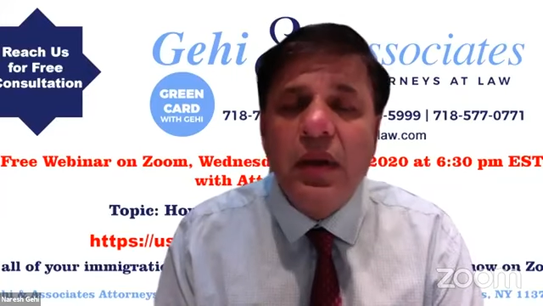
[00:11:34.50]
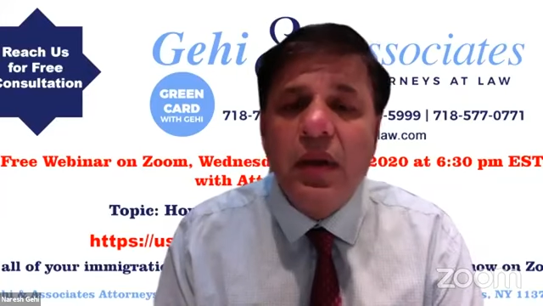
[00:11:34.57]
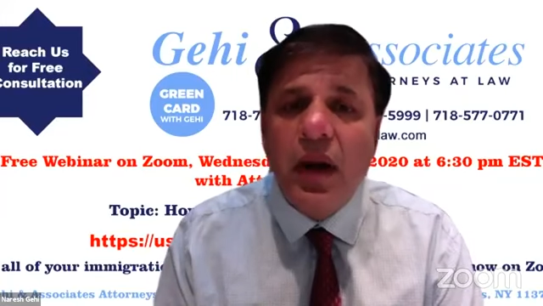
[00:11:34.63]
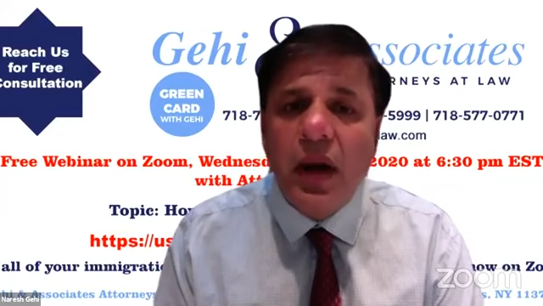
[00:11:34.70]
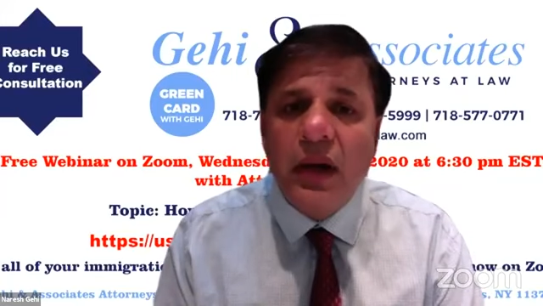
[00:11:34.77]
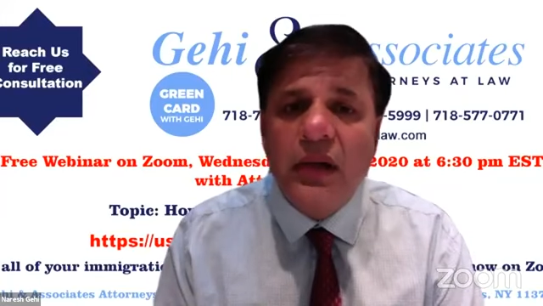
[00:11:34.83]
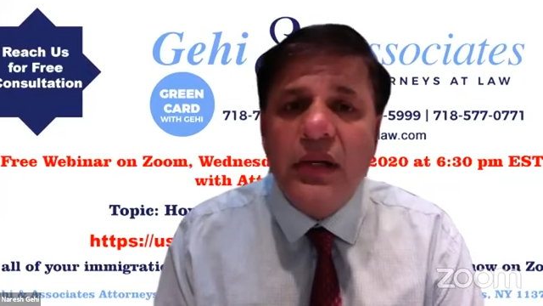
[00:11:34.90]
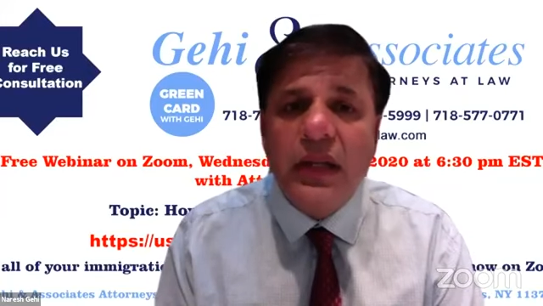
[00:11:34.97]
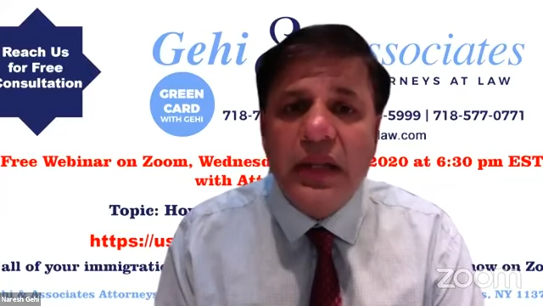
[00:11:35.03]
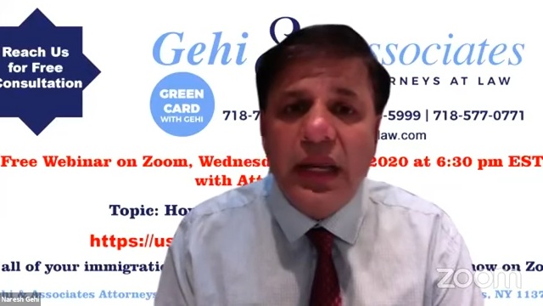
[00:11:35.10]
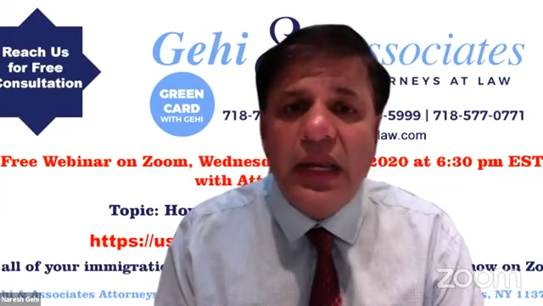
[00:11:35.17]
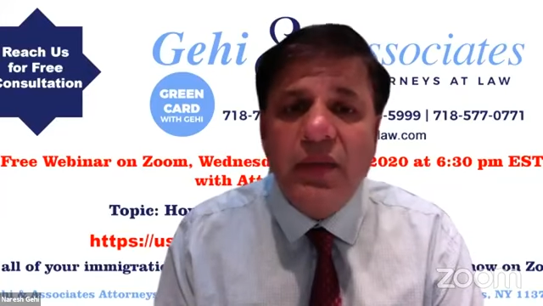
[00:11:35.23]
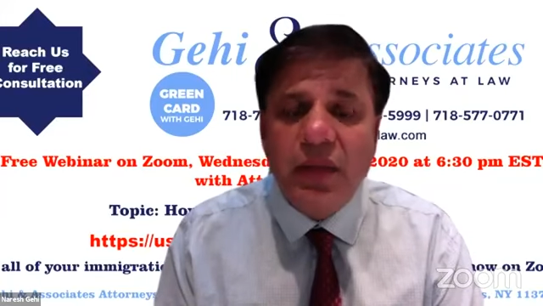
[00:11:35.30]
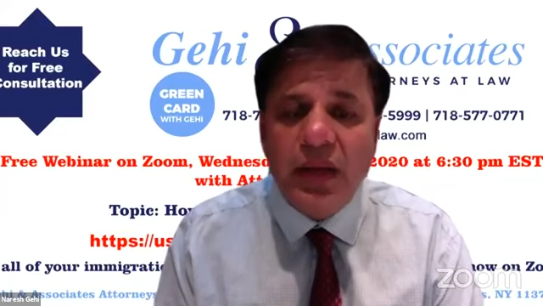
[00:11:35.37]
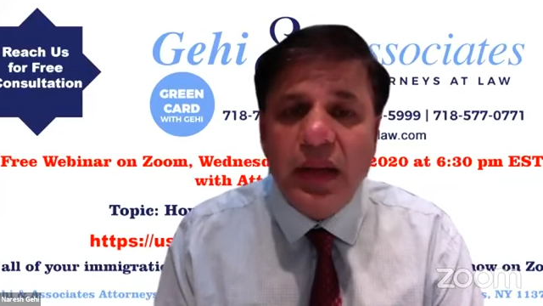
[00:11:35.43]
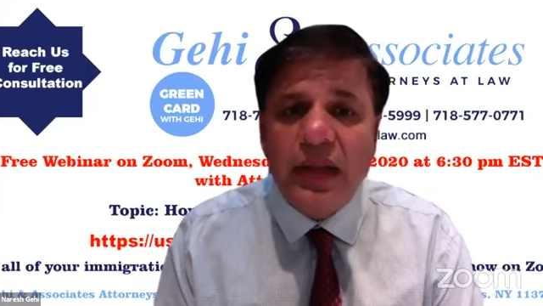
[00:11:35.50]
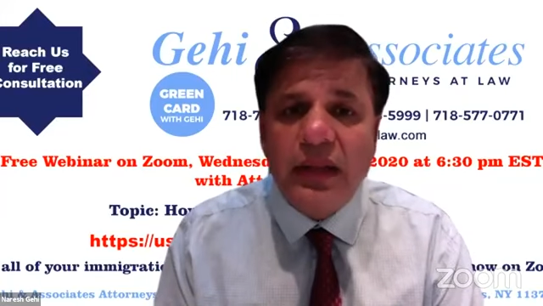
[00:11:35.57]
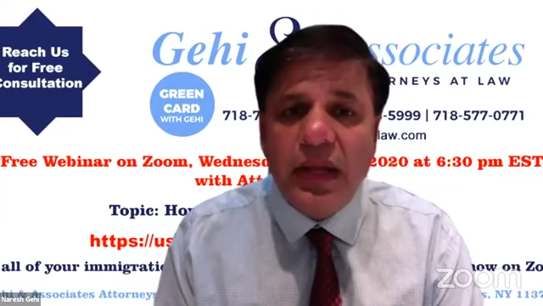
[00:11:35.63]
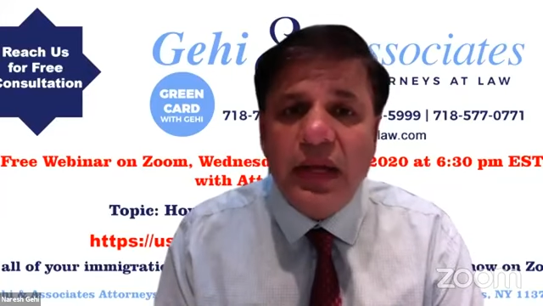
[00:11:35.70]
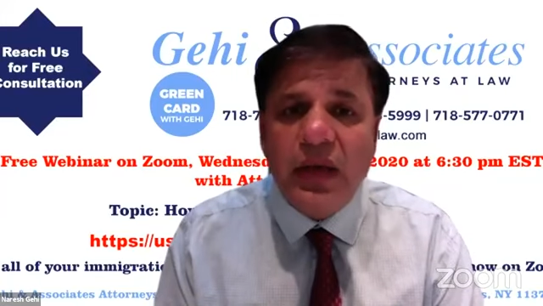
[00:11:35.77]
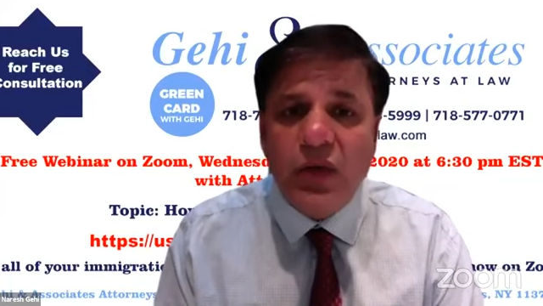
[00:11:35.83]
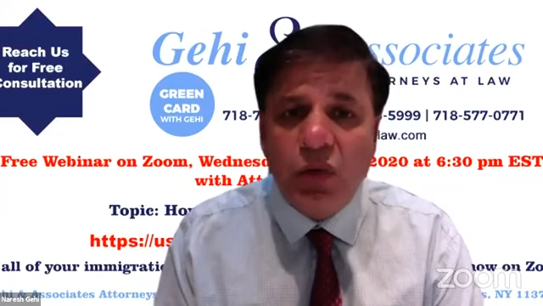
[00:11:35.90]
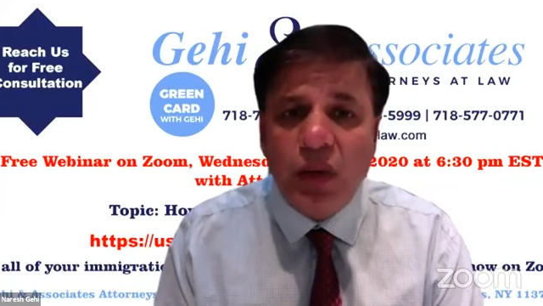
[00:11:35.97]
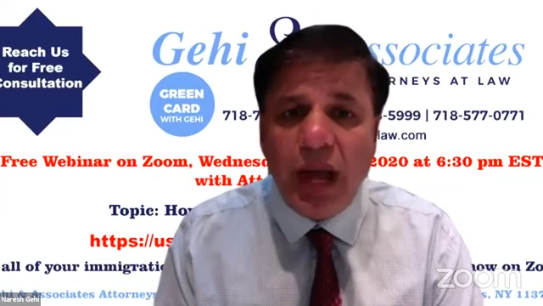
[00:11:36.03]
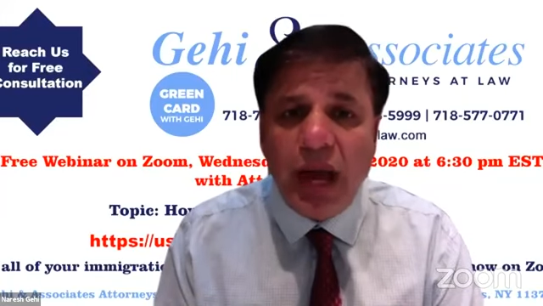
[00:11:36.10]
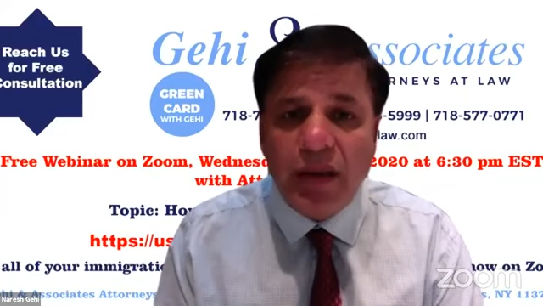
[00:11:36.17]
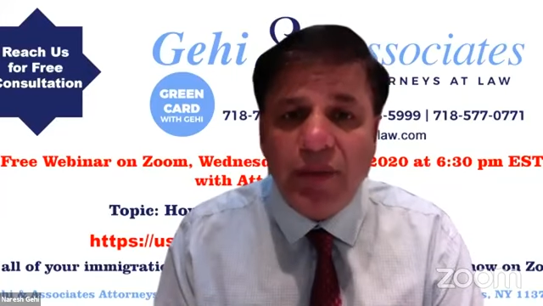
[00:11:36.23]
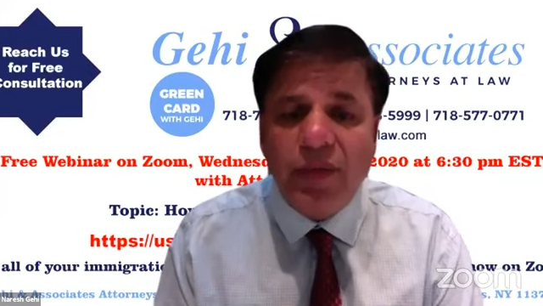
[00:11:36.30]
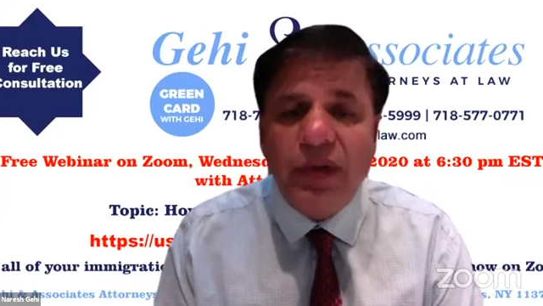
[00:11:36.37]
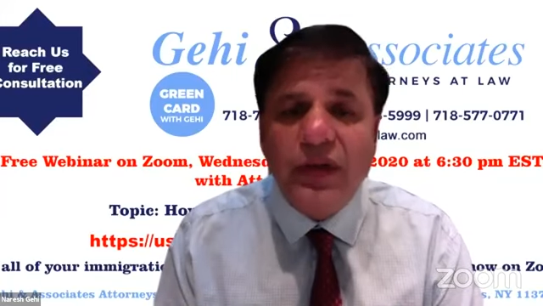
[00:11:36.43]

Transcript: under the E1 and the E2 category,